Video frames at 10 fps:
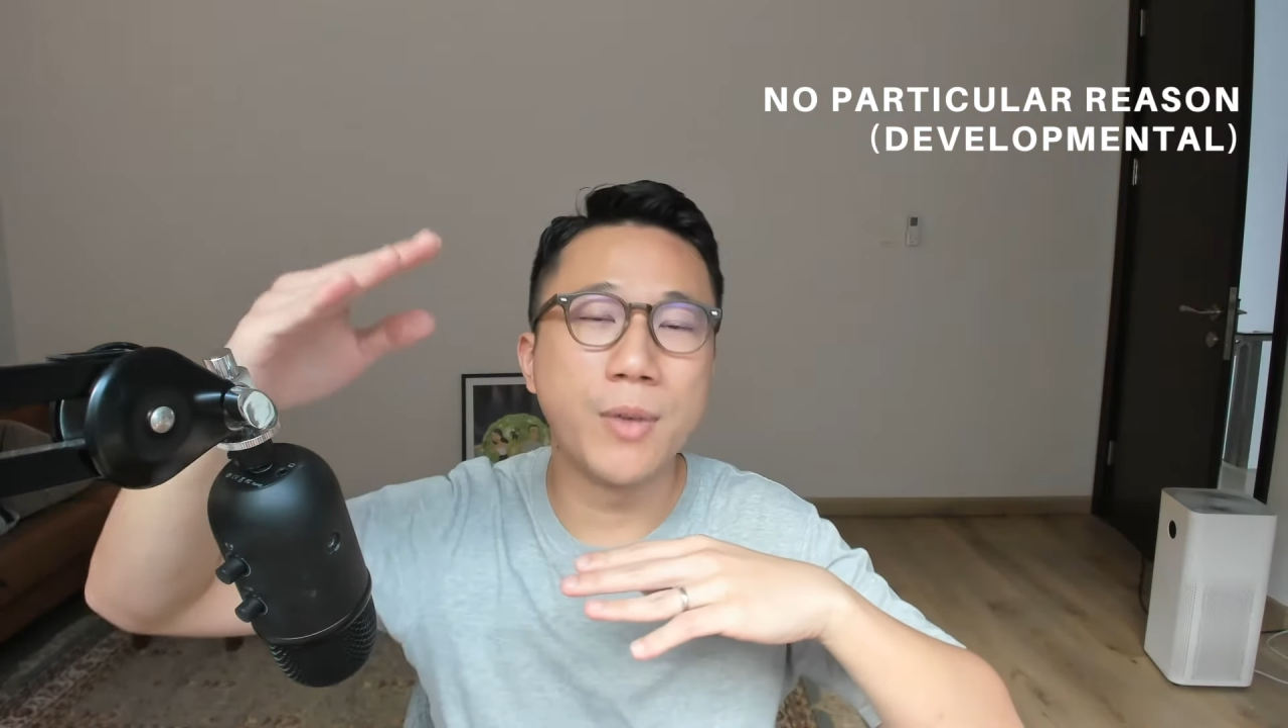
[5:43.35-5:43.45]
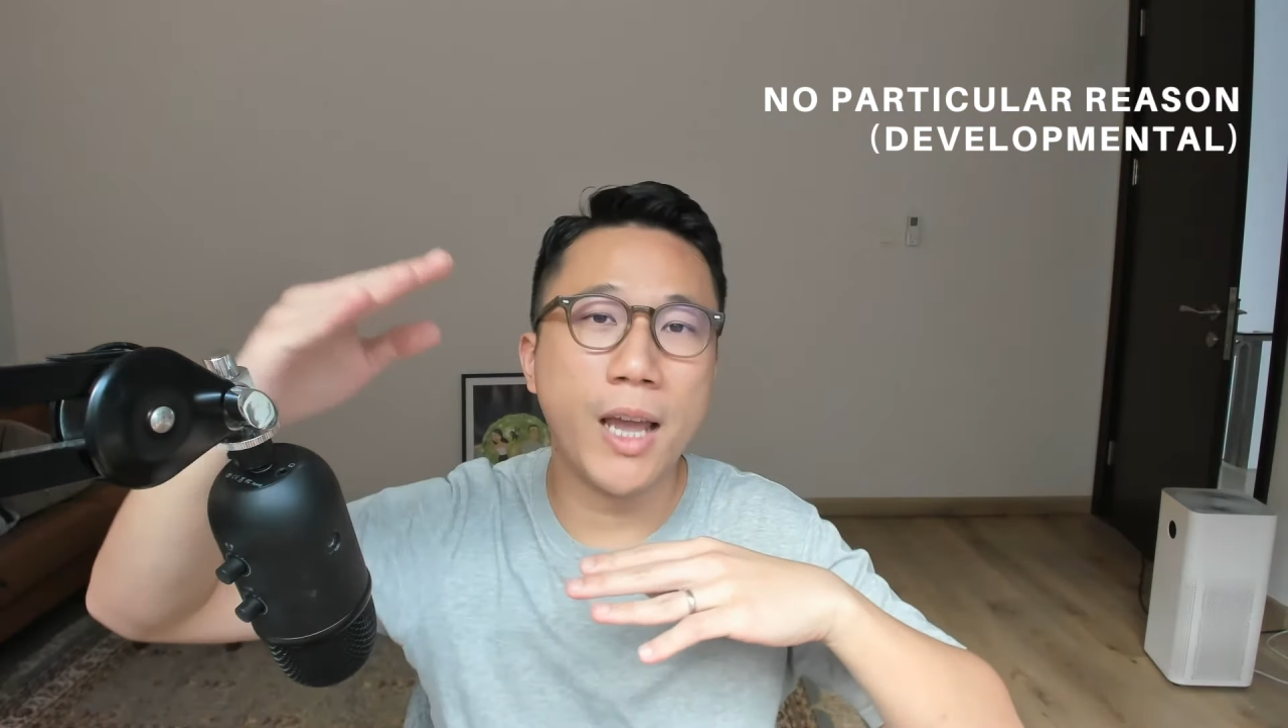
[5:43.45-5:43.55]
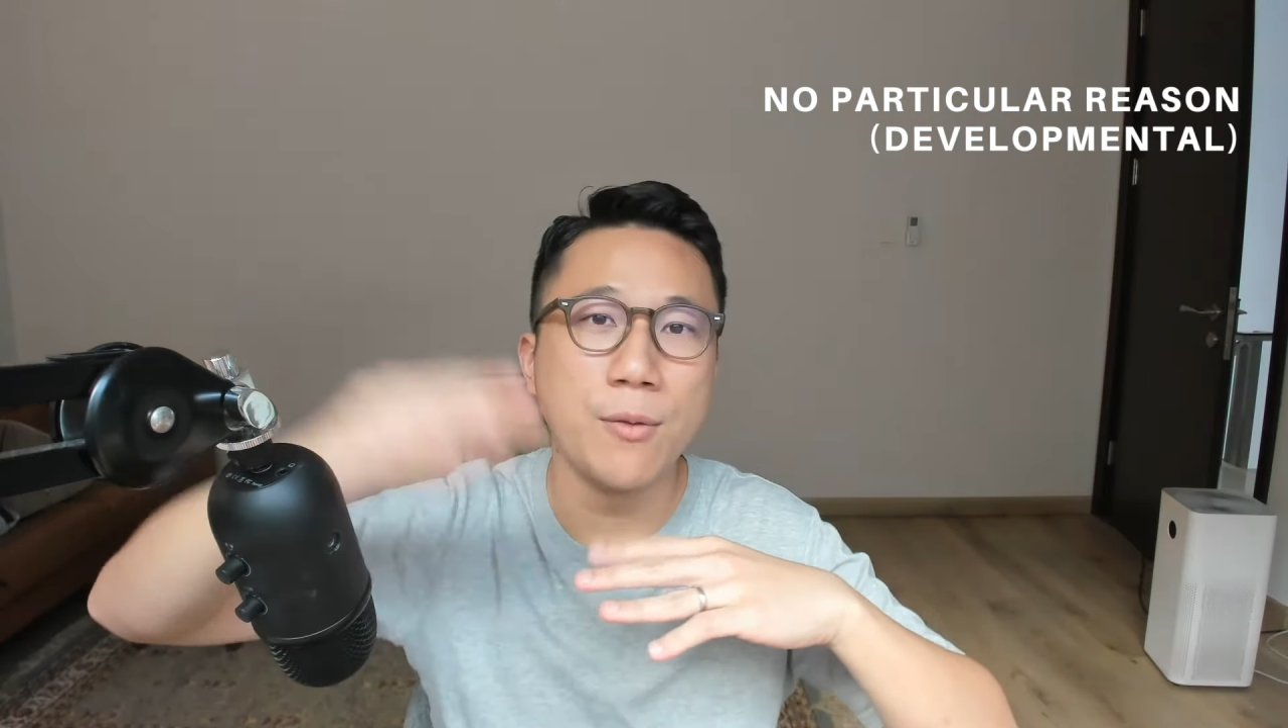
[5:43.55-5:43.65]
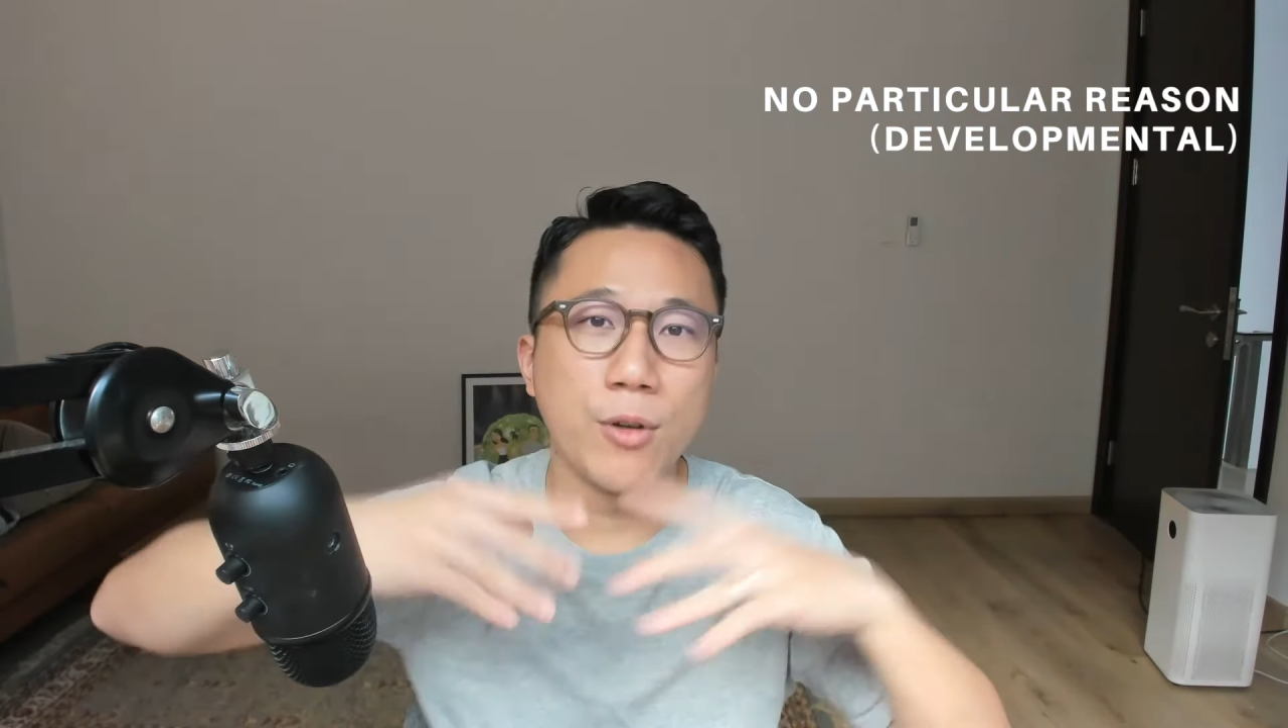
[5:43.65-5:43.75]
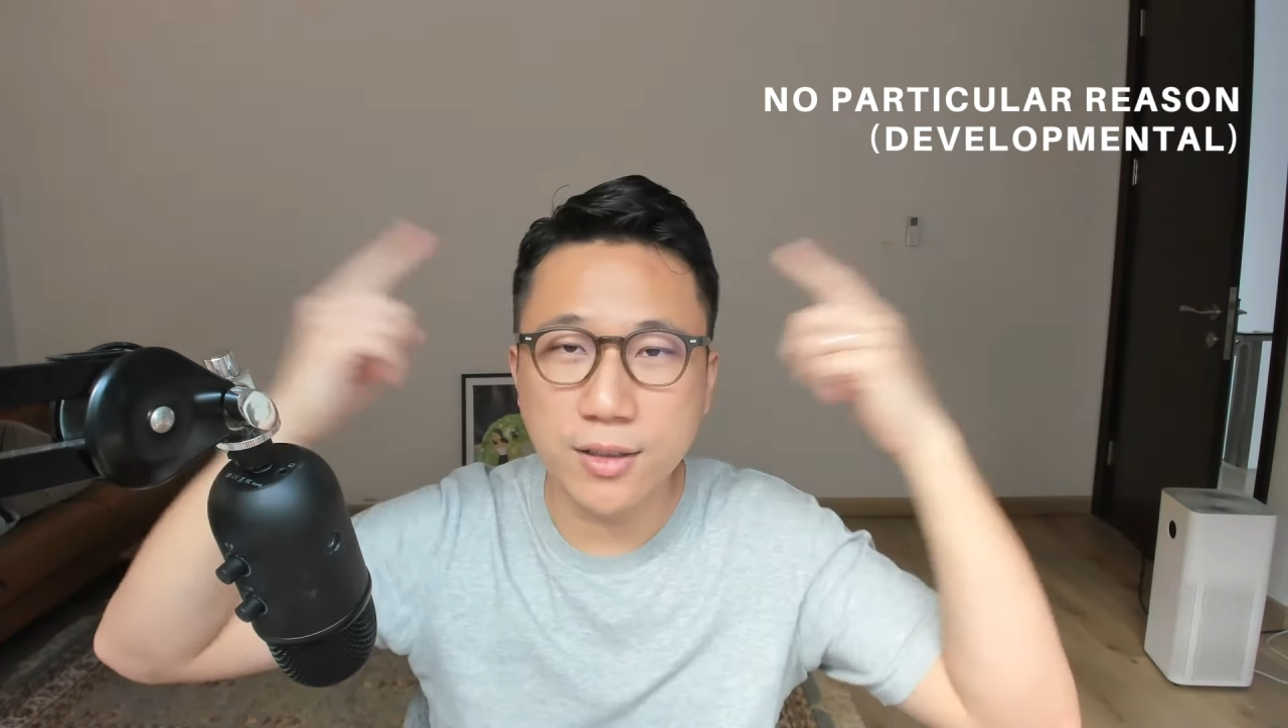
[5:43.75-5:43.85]

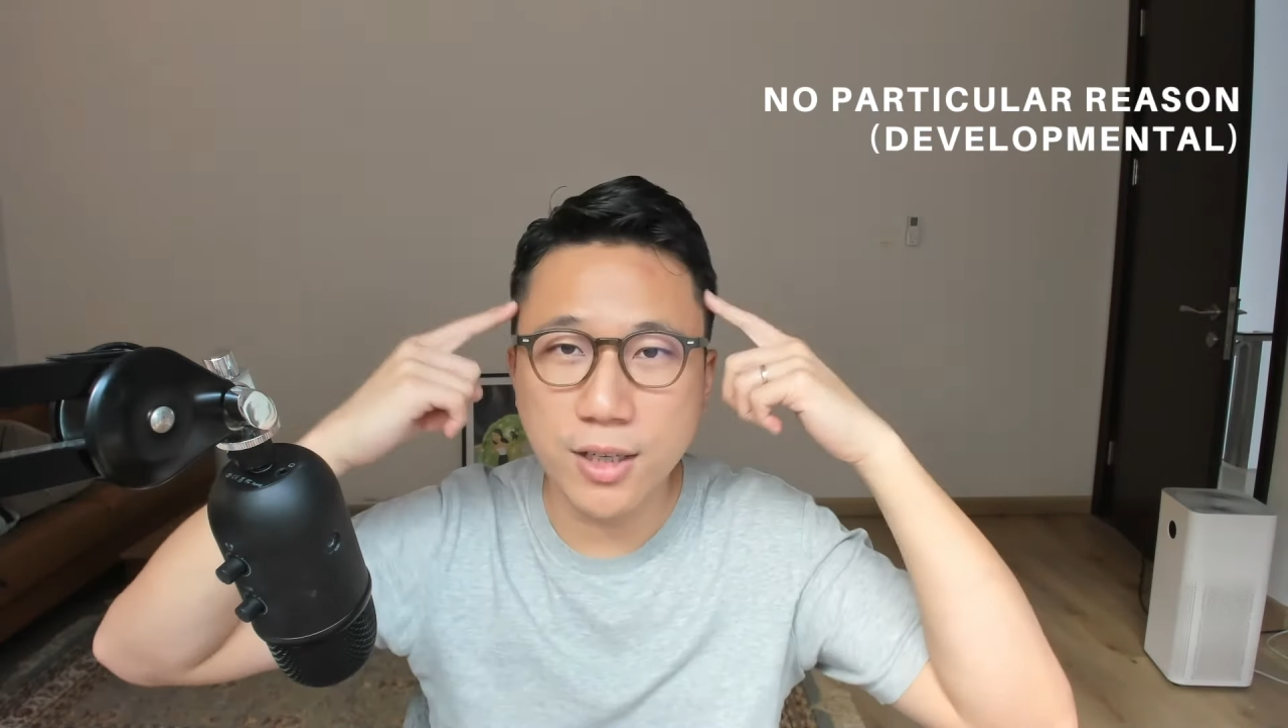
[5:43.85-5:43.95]
behavior